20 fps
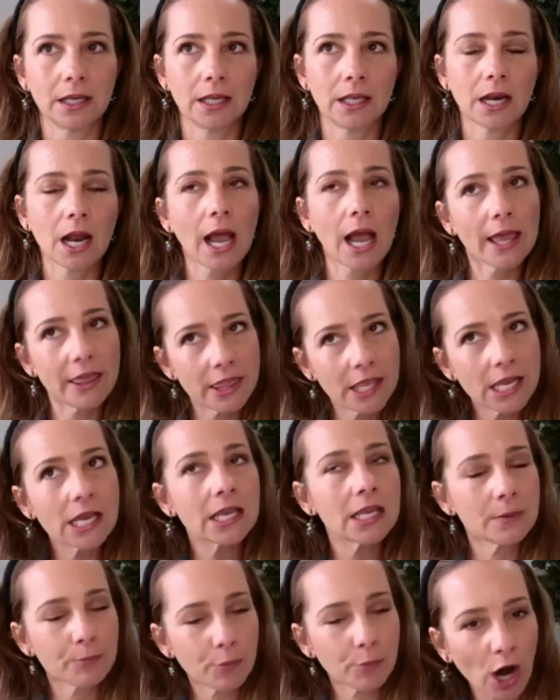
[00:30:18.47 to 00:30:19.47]
in, I
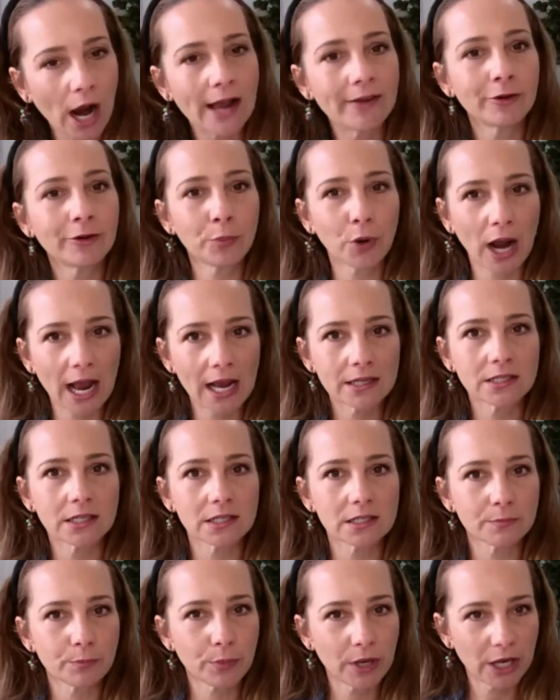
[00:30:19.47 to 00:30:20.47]
think, in private
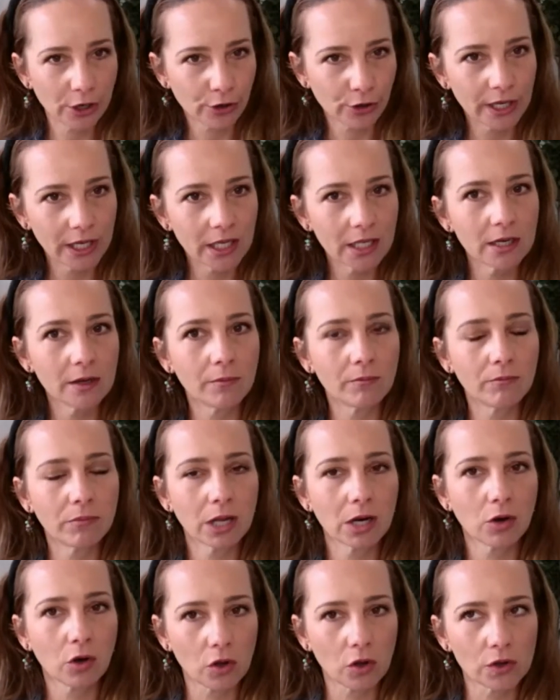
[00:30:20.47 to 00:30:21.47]
practice, period,
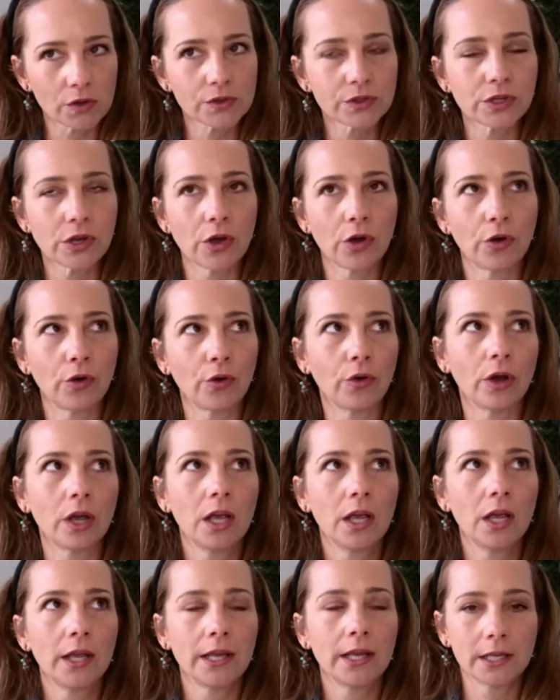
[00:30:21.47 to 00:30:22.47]
but also
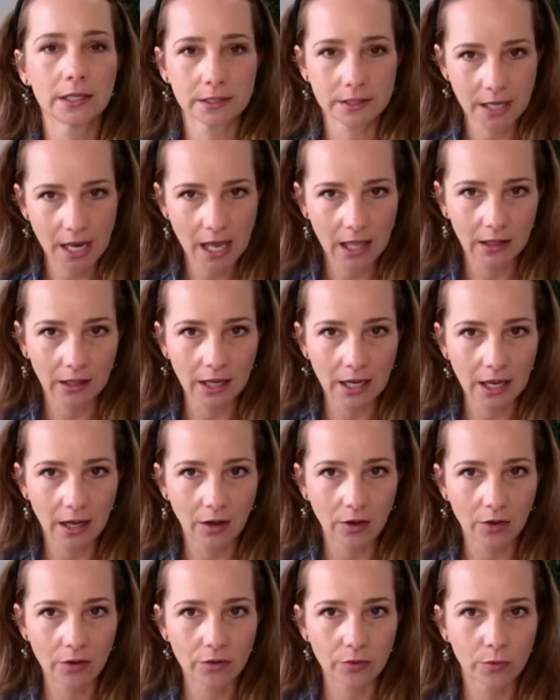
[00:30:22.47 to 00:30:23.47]
in
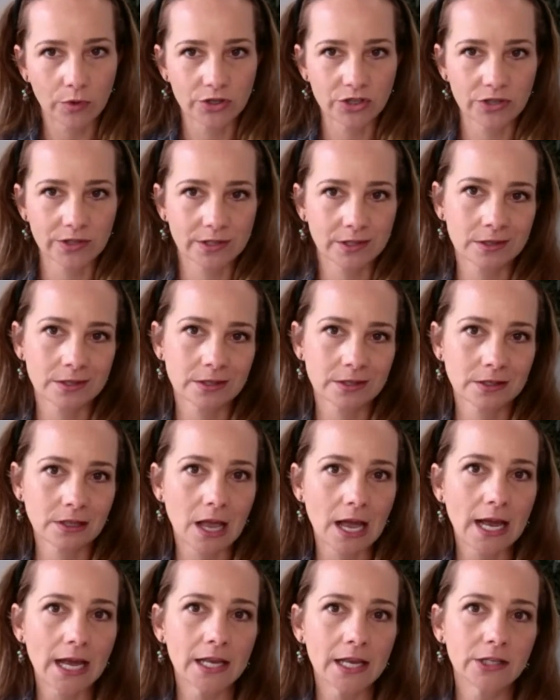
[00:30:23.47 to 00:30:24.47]
telehealth, which is the
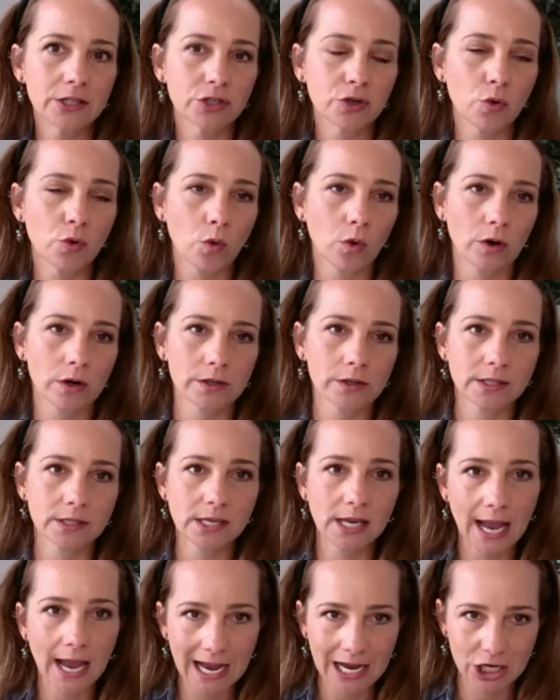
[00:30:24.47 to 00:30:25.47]
slide towards
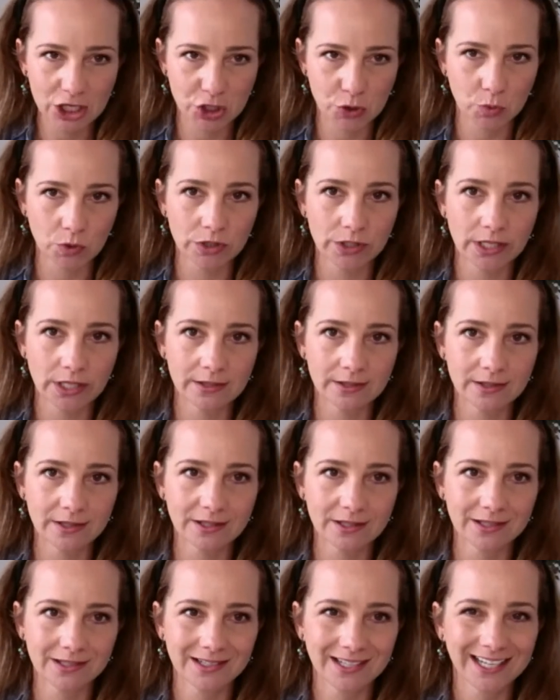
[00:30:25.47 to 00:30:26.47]

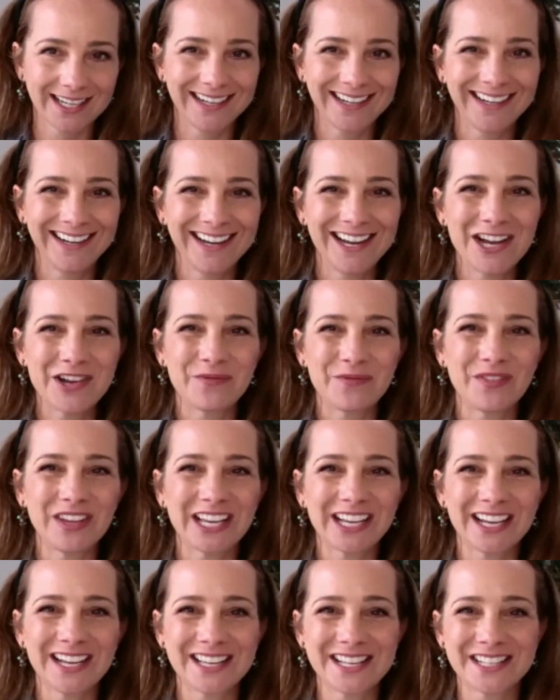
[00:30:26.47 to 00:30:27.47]
casualness.
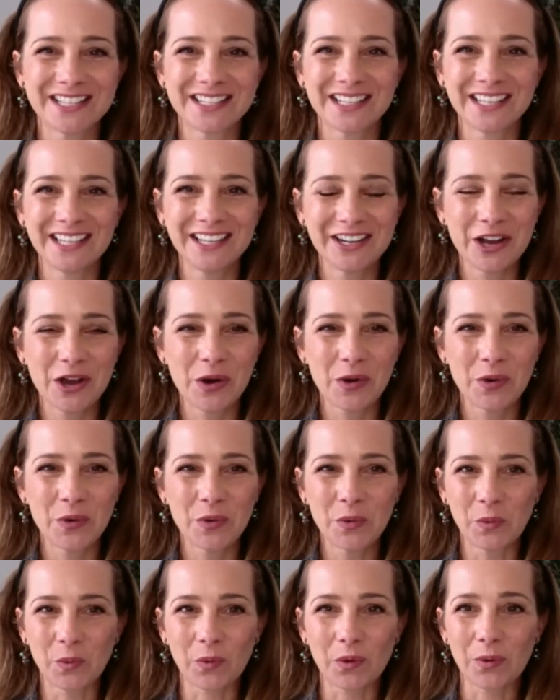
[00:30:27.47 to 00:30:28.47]
Because, you
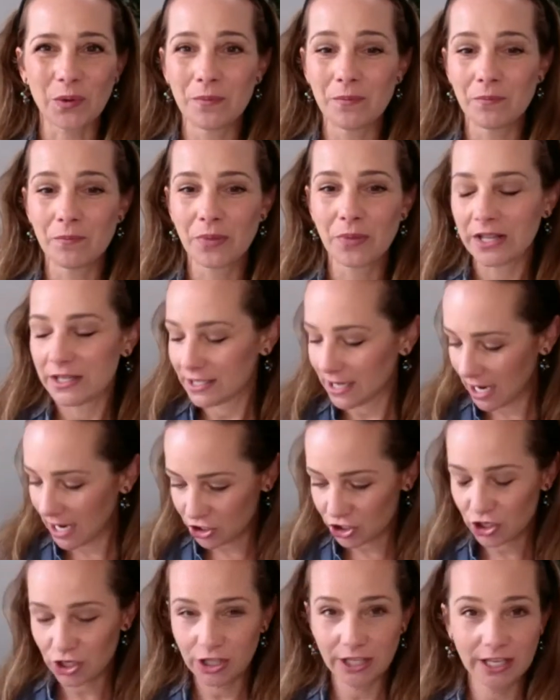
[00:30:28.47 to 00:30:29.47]
know, we're
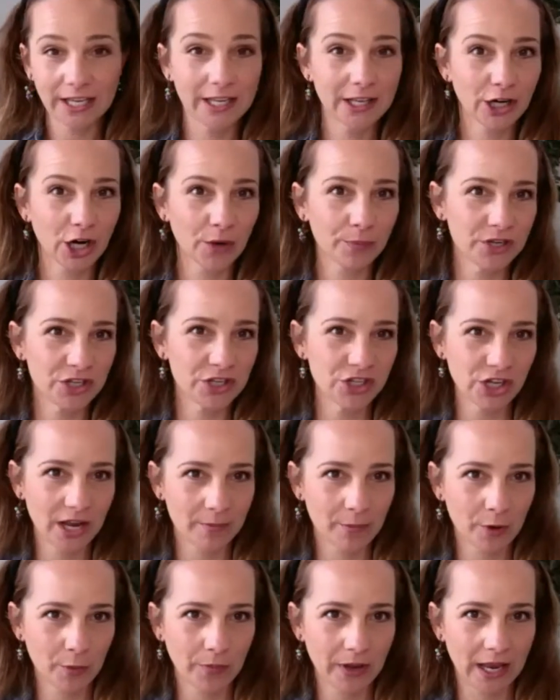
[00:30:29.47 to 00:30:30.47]
potentially in our
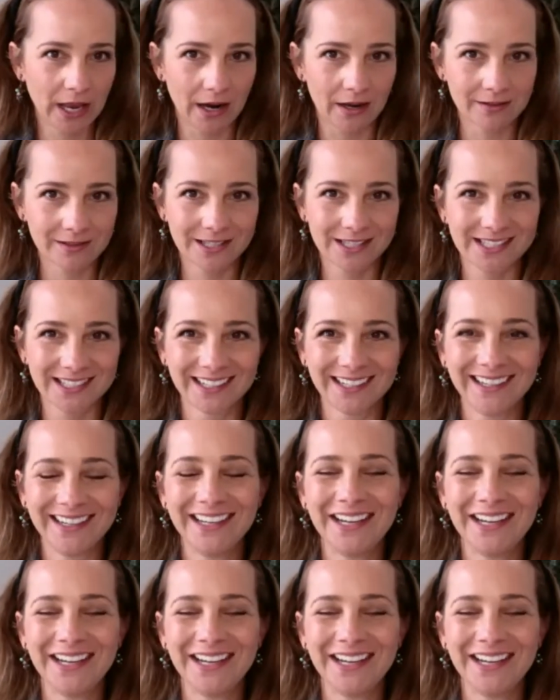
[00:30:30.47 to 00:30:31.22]
pajama pants.